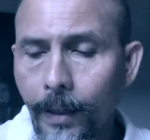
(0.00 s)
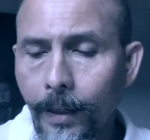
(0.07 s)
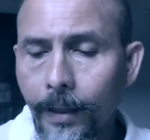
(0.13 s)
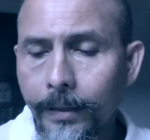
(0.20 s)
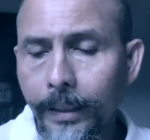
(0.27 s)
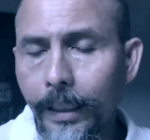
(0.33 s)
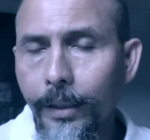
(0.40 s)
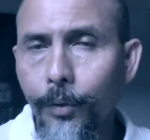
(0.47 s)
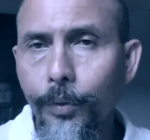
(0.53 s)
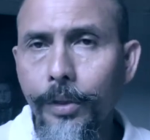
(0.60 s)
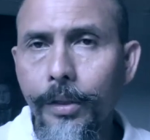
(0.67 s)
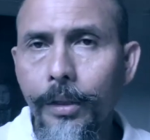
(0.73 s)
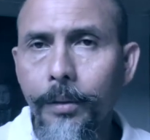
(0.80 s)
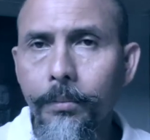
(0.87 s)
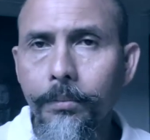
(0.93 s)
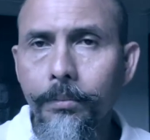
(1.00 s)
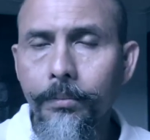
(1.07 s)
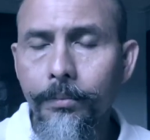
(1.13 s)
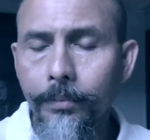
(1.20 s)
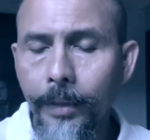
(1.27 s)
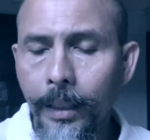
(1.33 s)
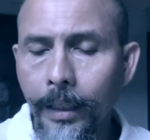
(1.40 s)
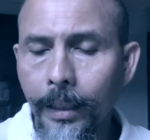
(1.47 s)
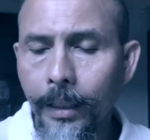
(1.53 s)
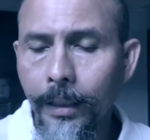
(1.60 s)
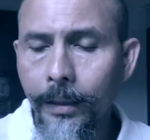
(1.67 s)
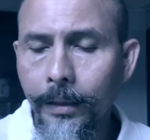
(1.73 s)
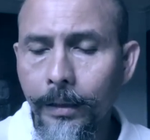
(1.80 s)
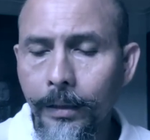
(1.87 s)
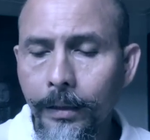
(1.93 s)
take the wisdom
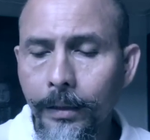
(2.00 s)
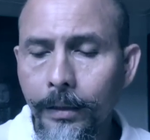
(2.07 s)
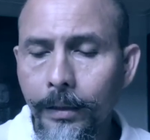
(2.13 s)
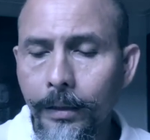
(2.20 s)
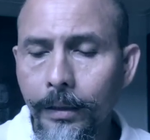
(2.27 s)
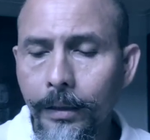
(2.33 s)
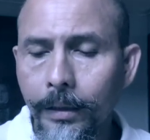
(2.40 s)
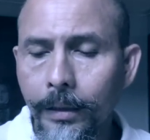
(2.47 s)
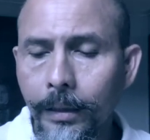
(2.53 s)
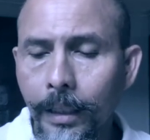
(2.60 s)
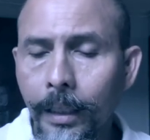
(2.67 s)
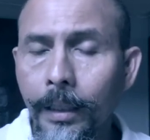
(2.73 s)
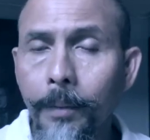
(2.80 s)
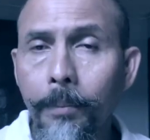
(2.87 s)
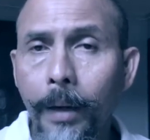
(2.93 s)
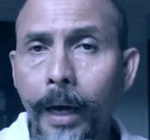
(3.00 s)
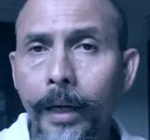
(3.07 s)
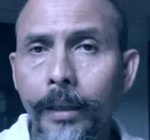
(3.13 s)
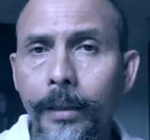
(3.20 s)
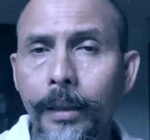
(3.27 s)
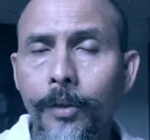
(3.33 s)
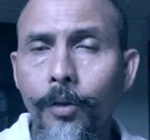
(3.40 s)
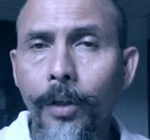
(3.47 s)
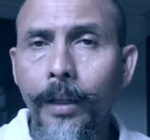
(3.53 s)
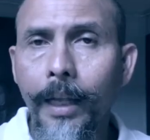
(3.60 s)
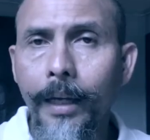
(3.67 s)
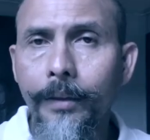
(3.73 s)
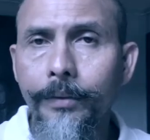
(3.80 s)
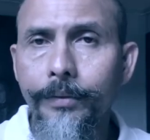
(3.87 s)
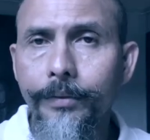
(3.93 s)
and apply in your
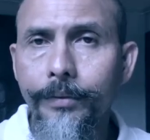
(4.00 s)
life.